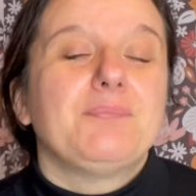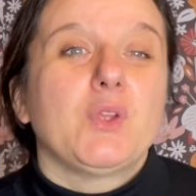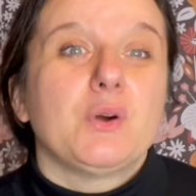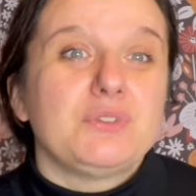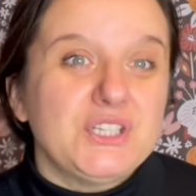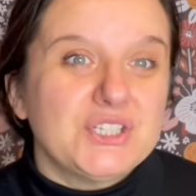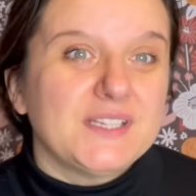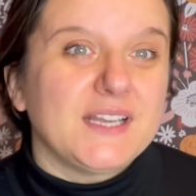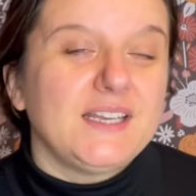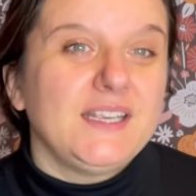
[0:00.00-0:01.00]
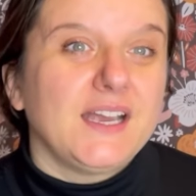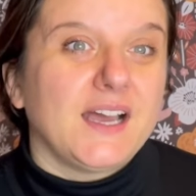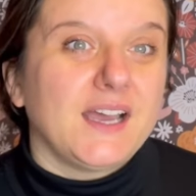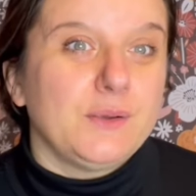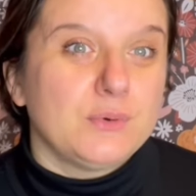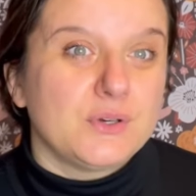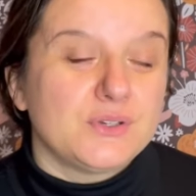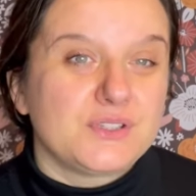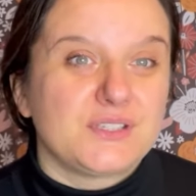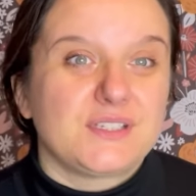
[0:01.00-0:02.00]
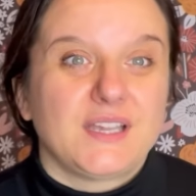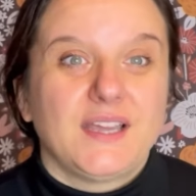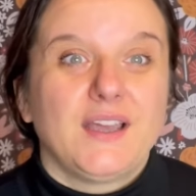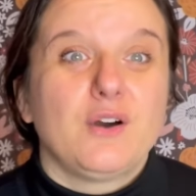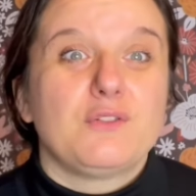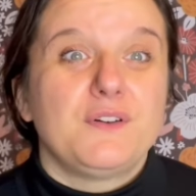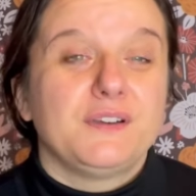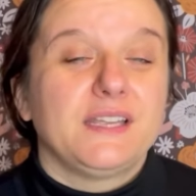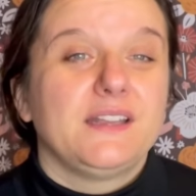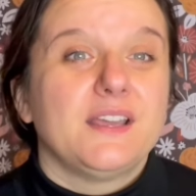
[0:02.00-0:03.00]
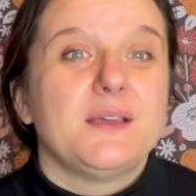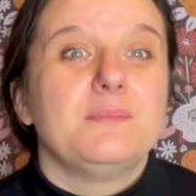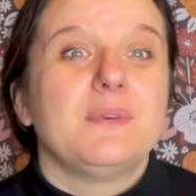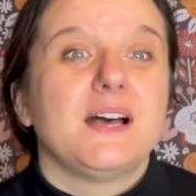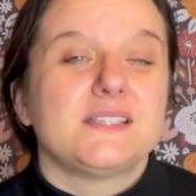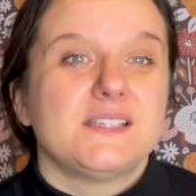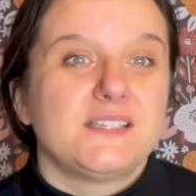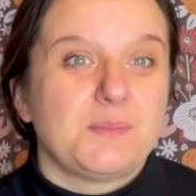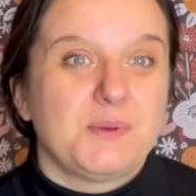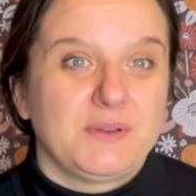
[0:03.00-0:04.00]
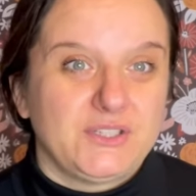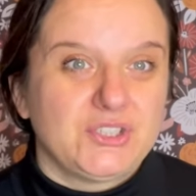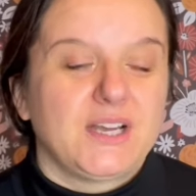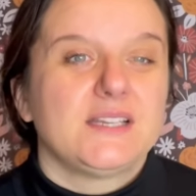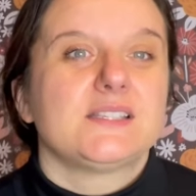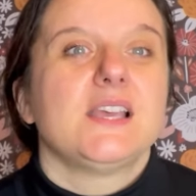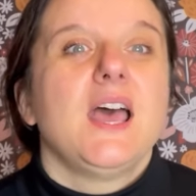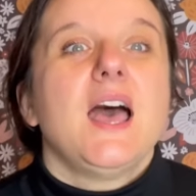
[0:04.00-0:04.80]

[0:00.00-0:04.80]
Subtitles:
Originally I was offering them as a separate charts.